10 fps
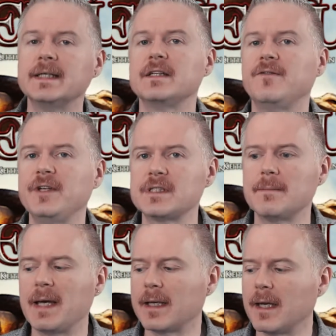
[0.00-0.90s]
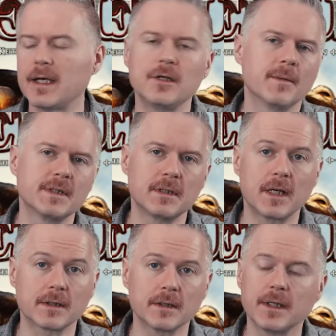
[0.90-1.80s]
defeats the bad guy, nobody's
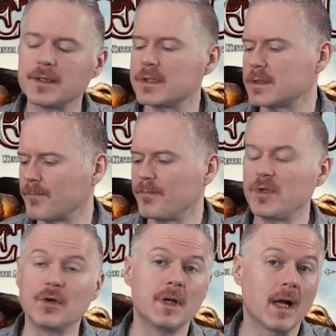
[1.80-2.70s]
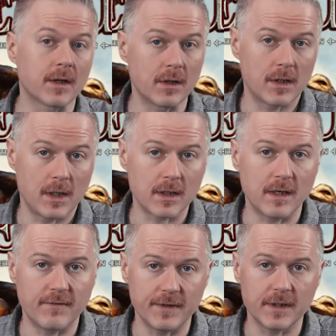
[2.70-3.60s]
knocked unconscious, you're not going to knock
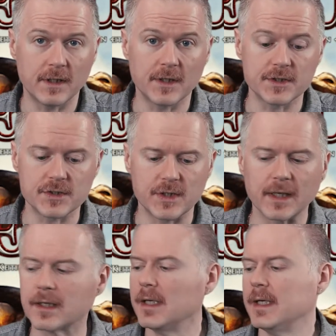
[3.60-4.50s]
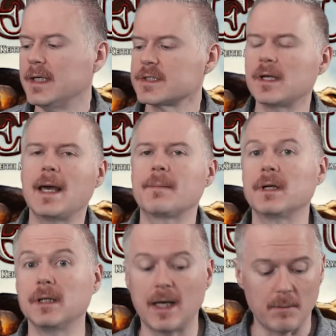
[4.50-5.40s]
off on the unconscious track. It's going to happen
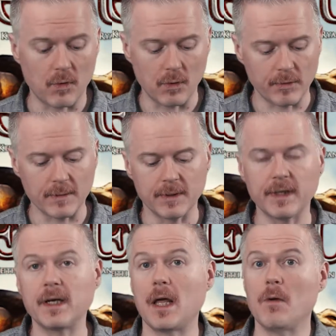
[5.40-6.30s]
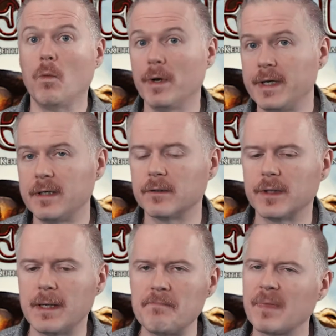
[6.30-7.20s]
a lot more when you're playing a one-hero
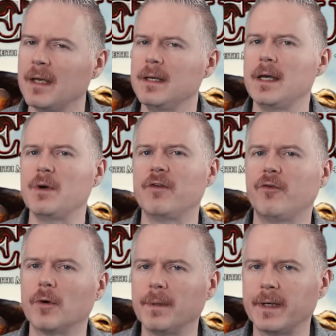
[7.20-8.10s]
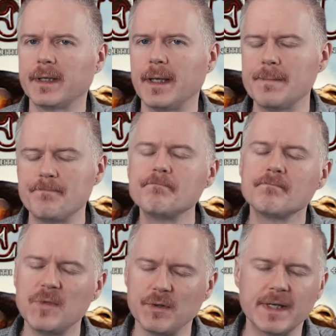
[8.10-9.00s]
game. In a four-player game,
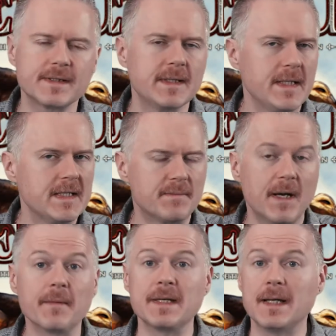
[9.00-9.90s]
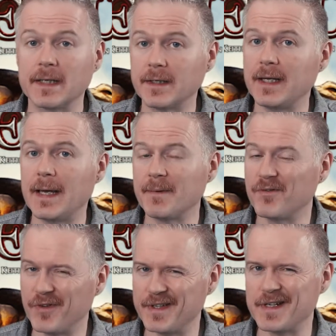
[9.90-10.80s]
you guessed it, it's probably not going to happen
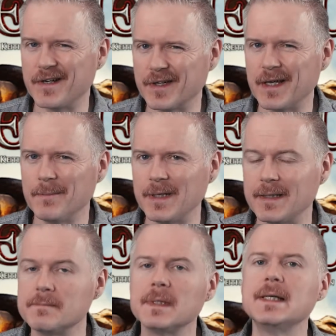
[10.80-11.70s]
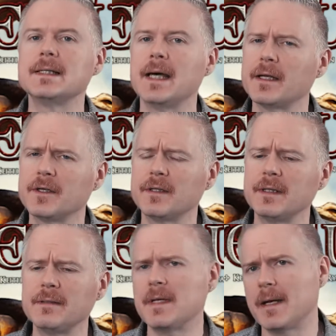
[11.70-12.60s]
for the entire campaign. Not a good
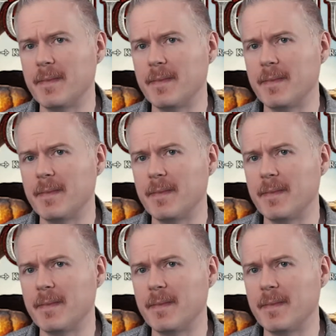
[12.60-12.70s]
thing, not a